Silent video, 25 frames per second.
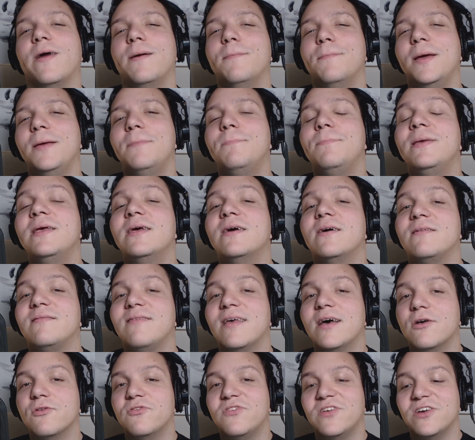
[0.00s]
that might be a
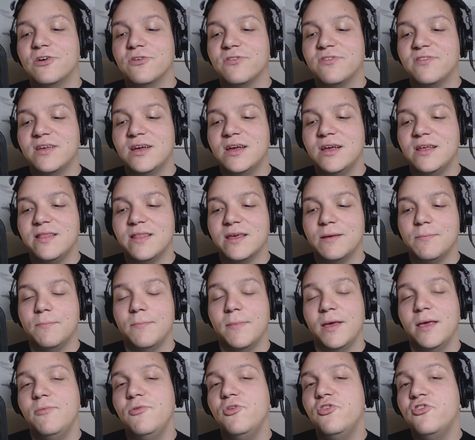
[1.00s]
telltale sign that
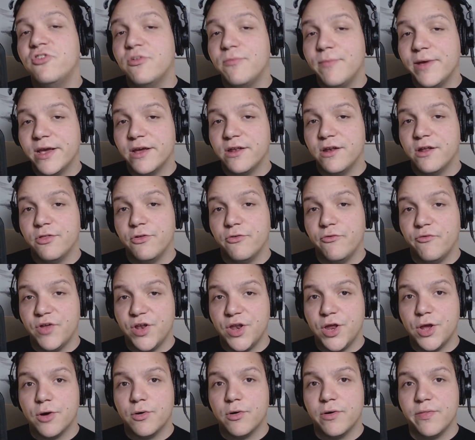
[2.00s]
maybe you should make another
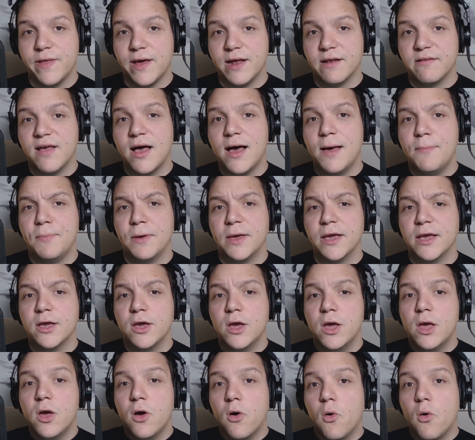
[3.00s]
video on that topic.